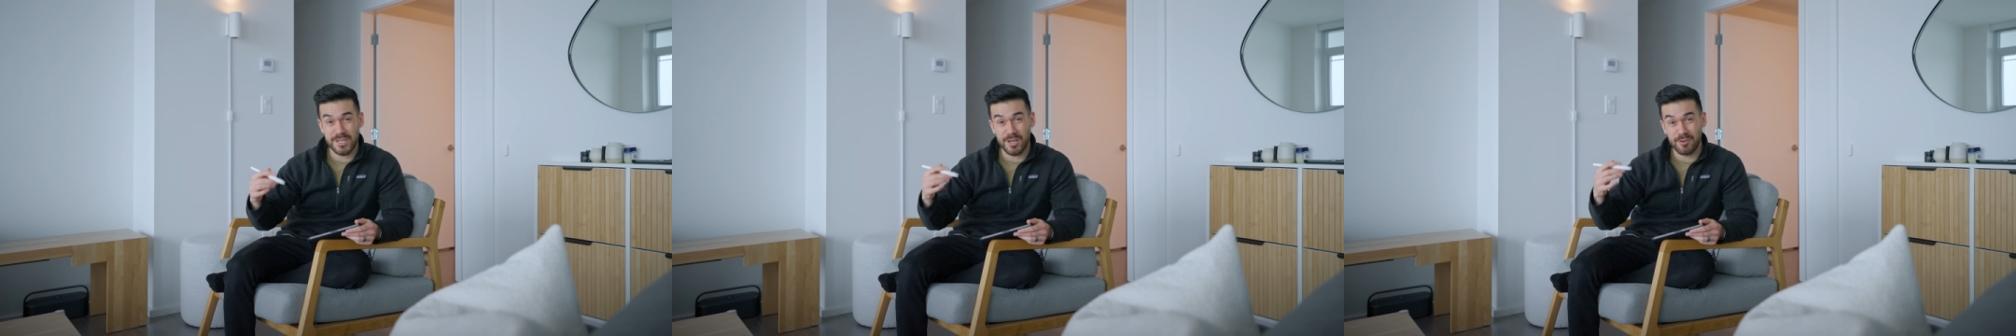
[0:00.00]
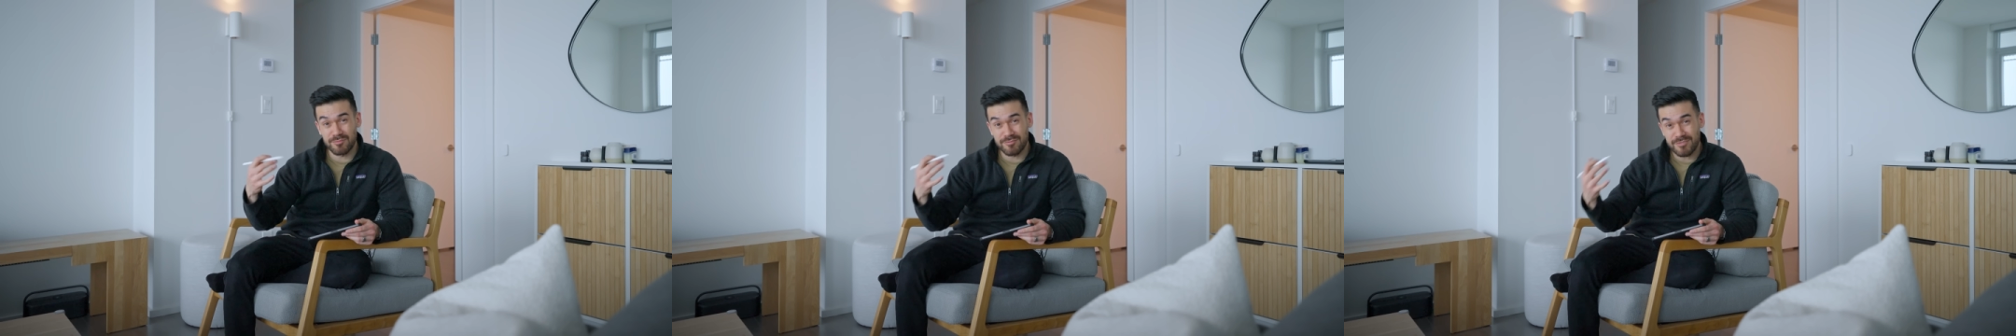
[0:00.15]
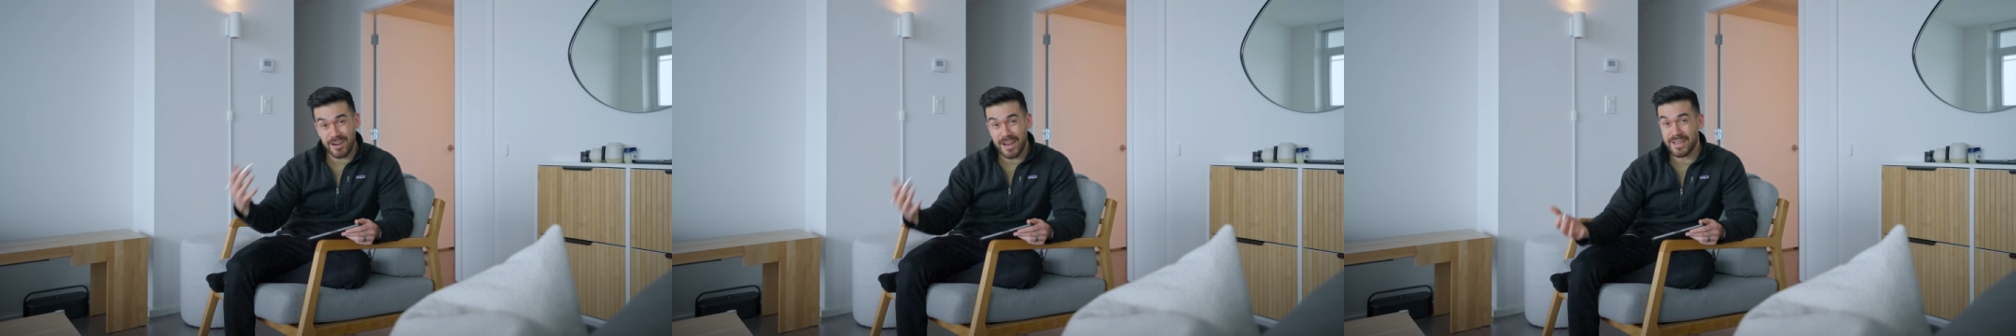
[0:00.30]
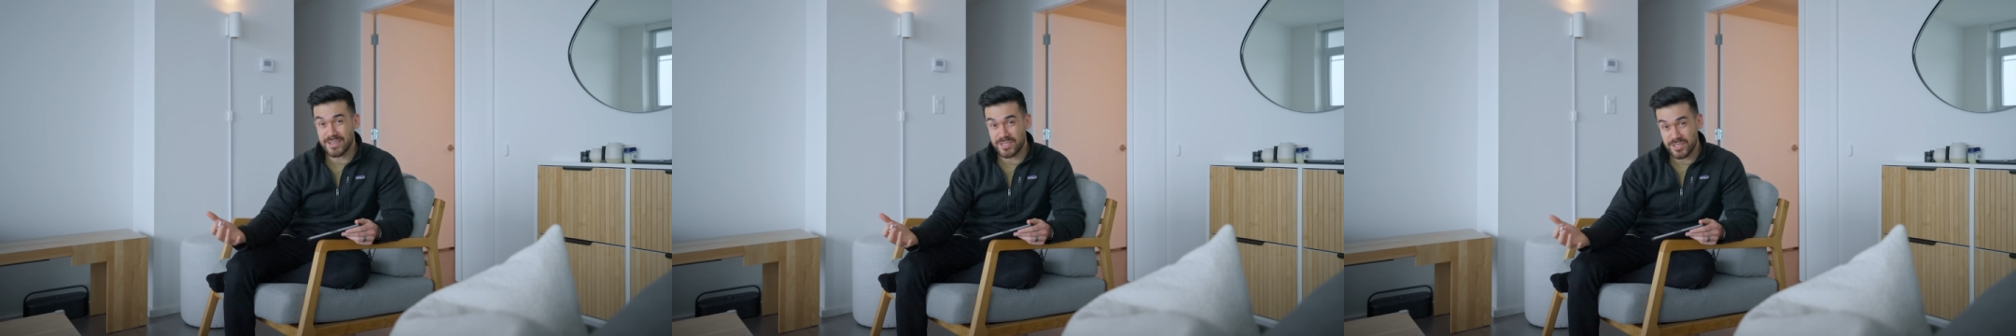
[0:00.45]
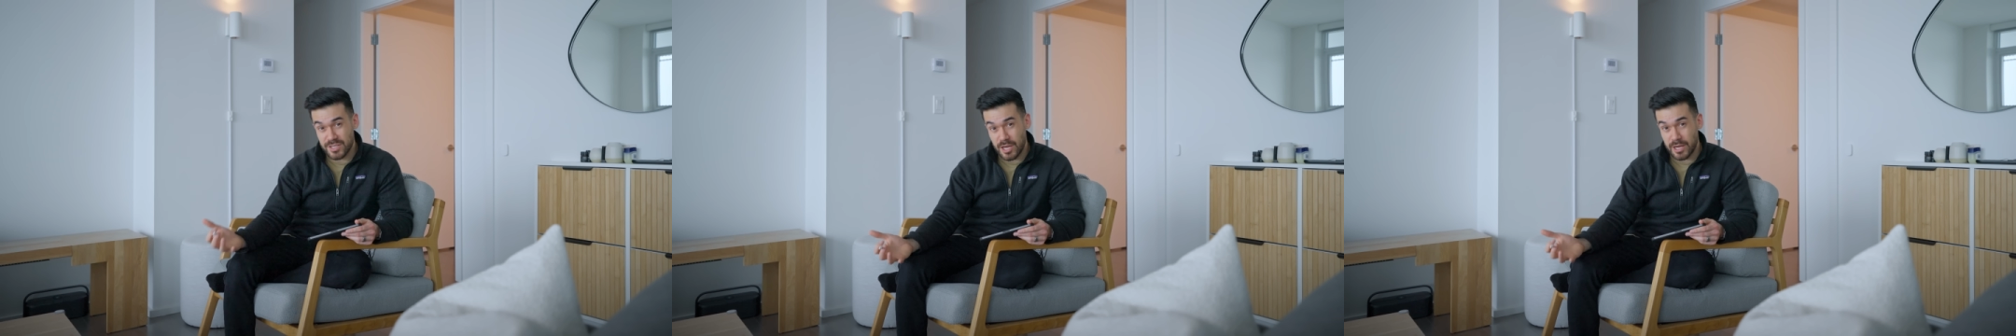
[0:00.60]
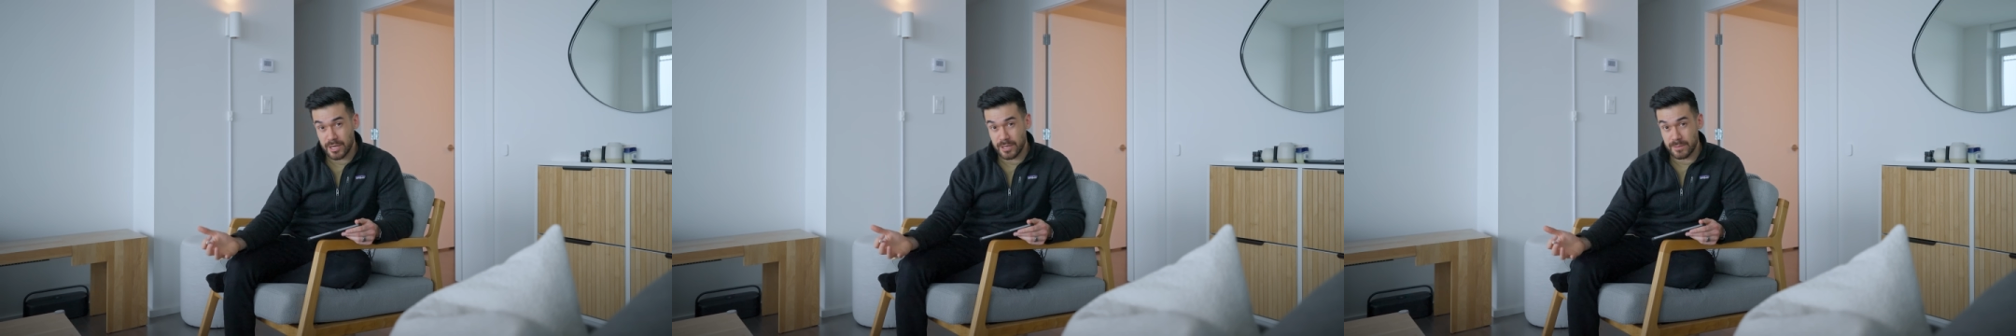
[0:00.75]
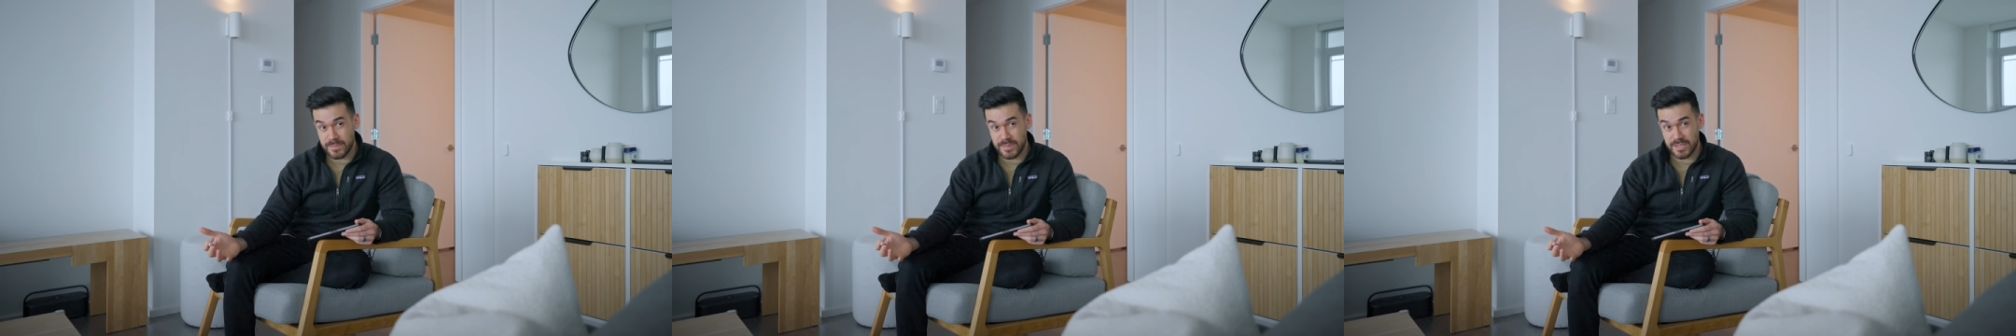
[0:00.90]
a rare
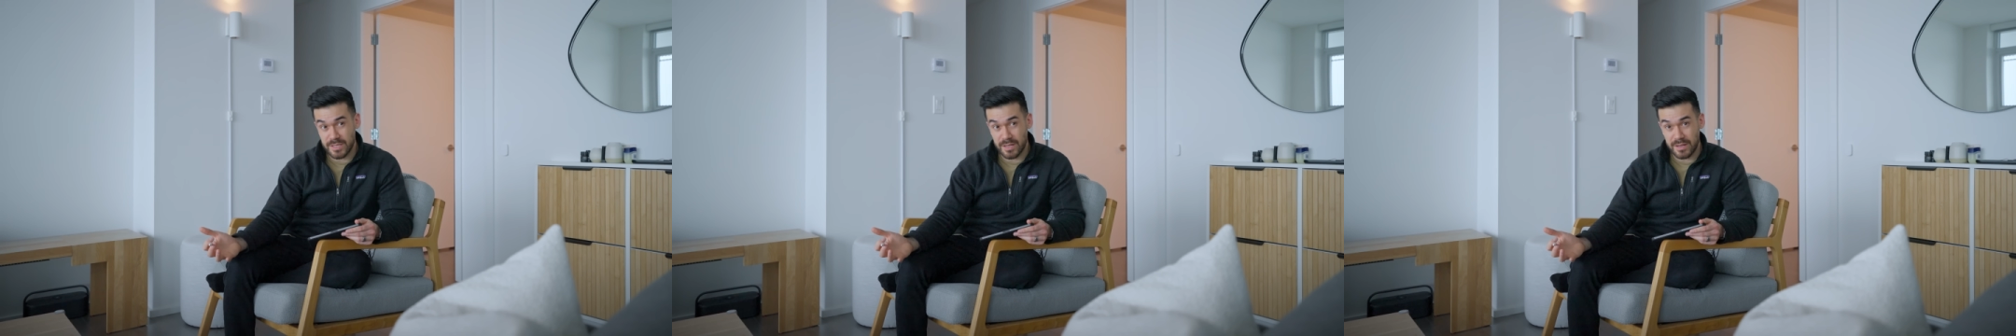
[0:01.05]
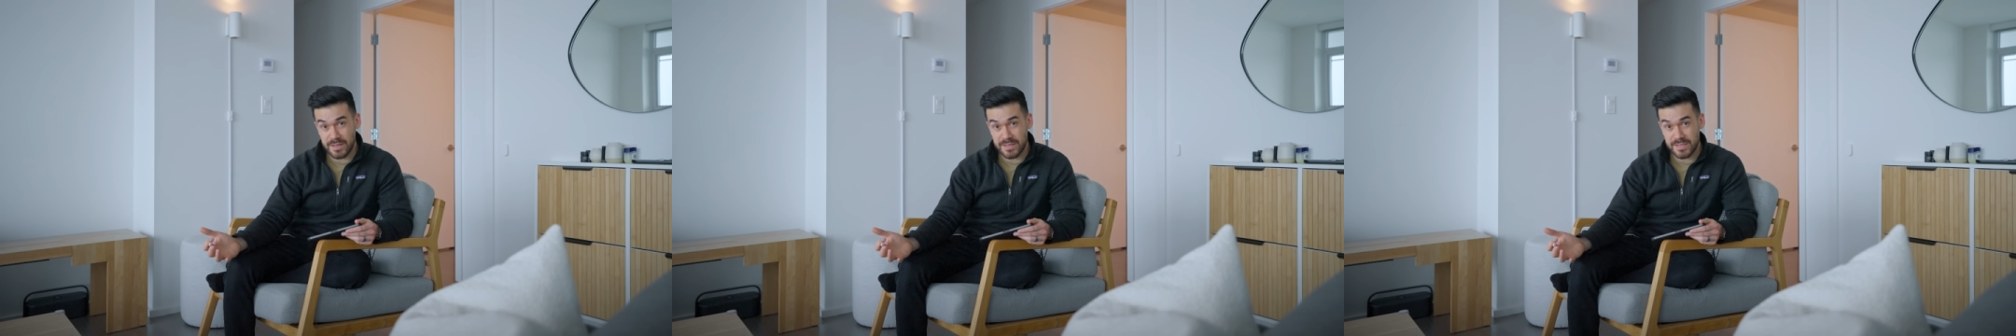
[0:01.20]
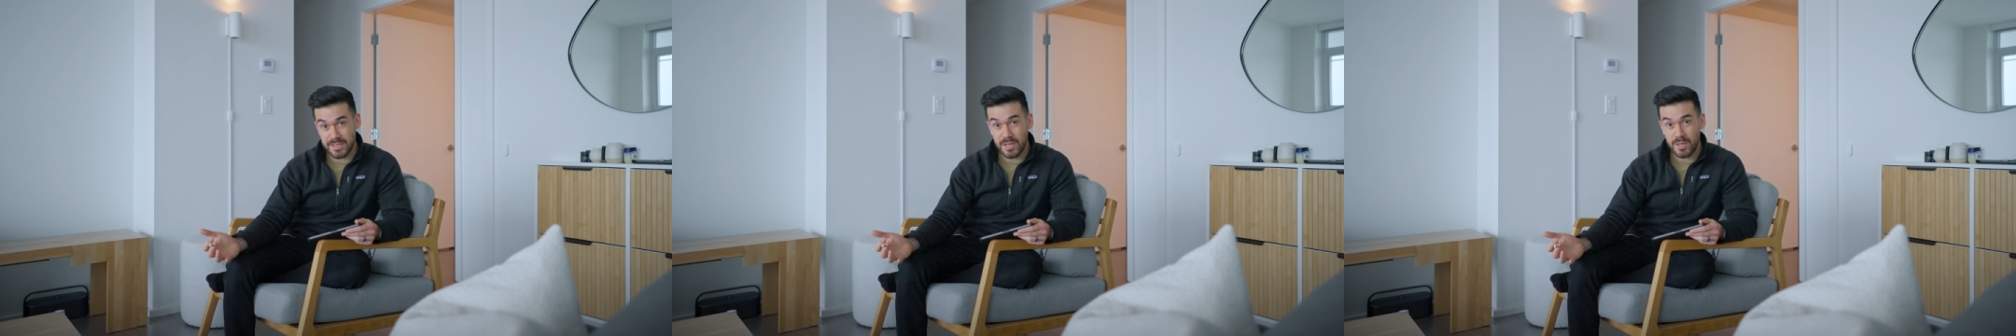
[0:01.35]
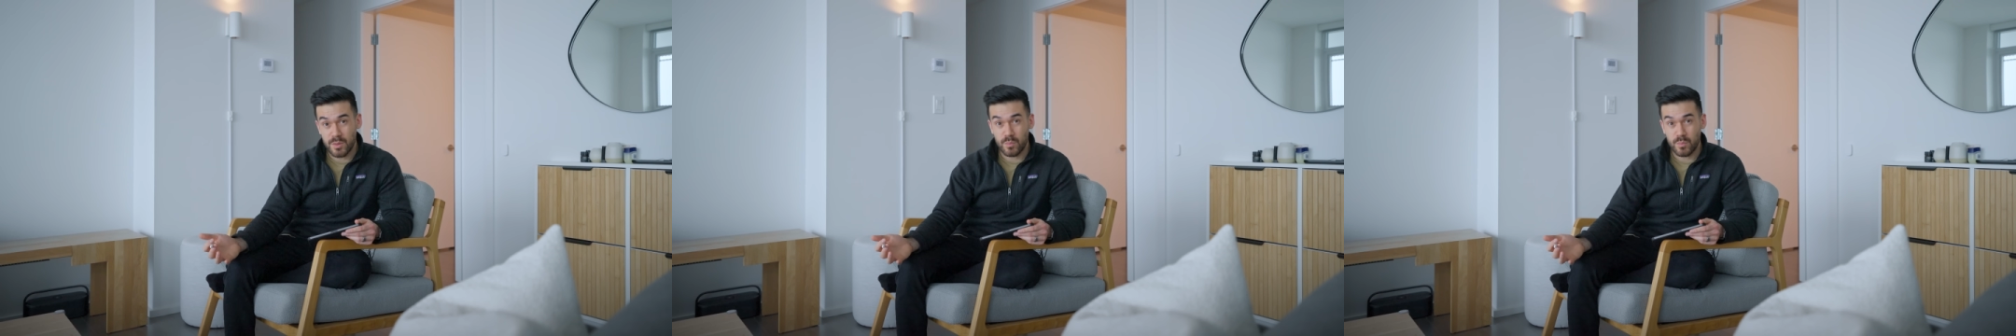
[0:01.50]
circumstance